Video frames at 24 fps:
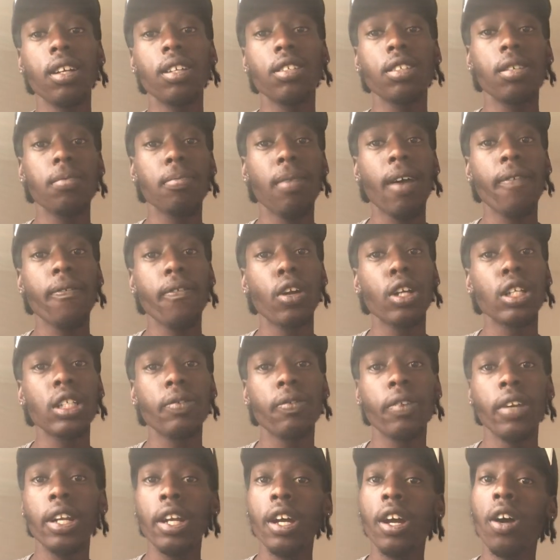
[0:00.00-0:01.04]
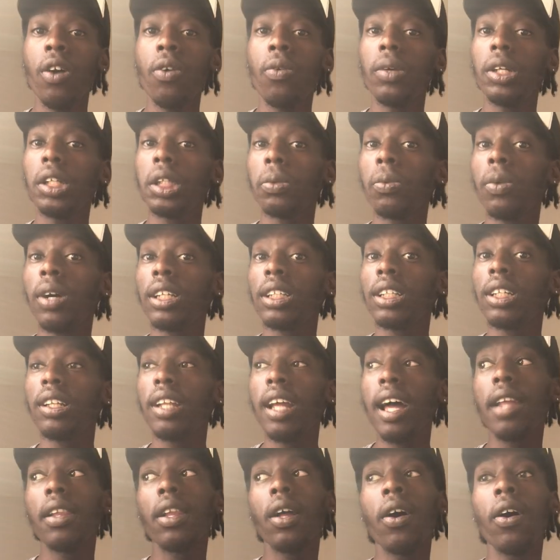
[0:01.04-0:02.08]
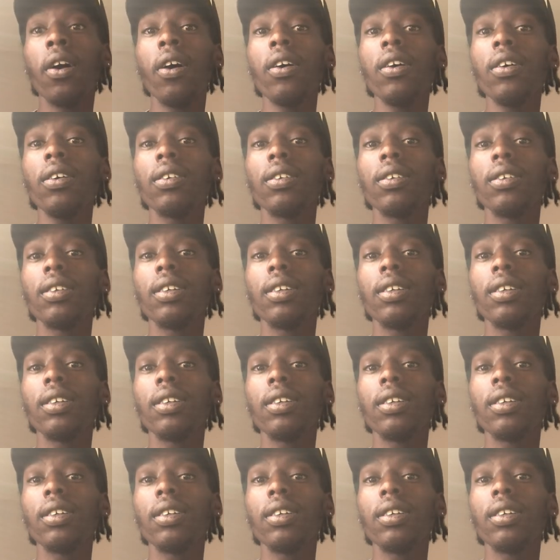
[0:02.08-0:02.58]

into my first video, which wasn't that long.